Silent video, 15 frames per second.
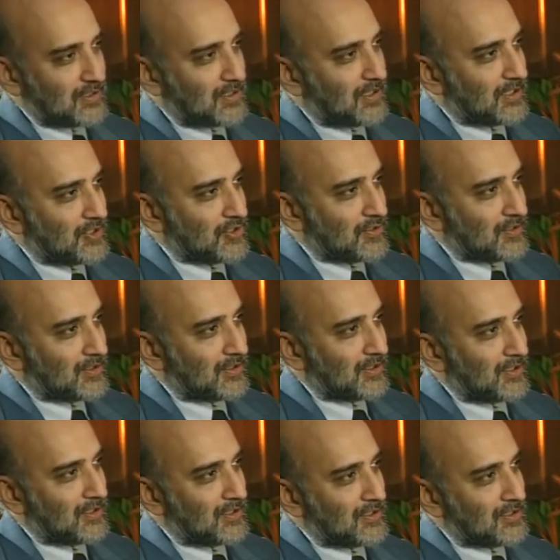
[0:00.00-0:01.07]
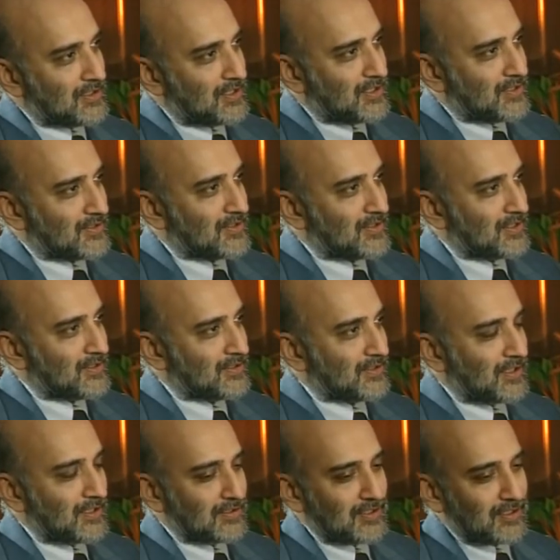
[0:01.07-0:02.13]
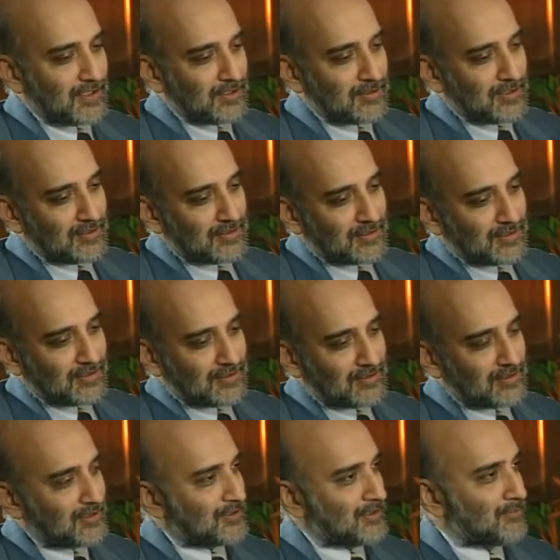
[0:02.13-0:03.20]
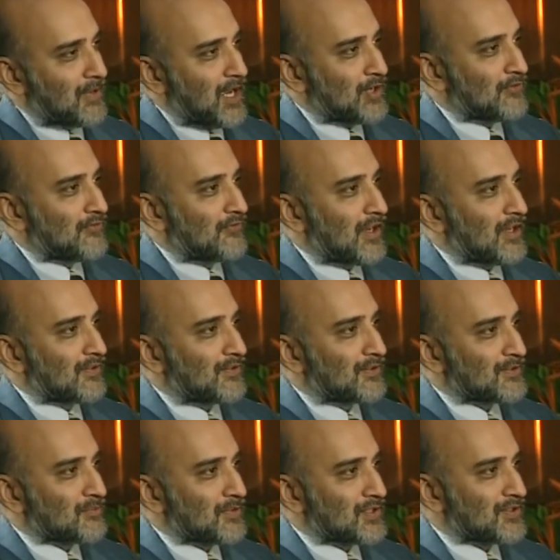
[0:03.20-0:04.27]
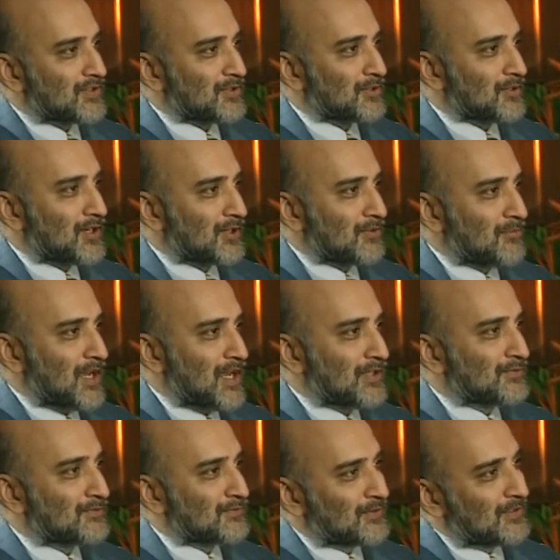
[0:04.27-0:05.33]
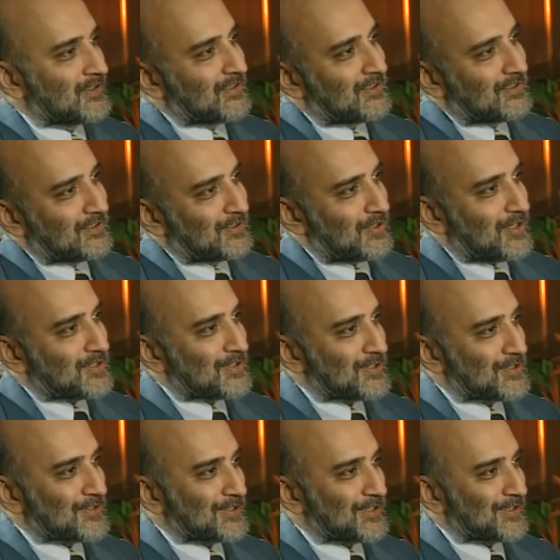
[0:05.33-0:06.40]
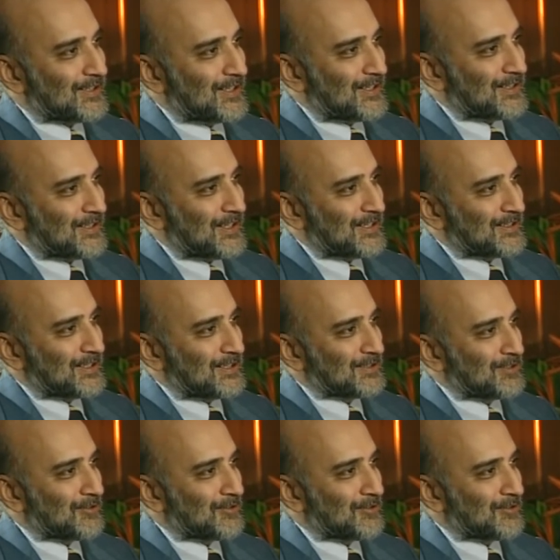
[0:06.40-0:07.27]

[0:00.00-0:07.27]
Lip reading: a lecture at the India International Center the other day, a man of faith as much as you are a man of letters and the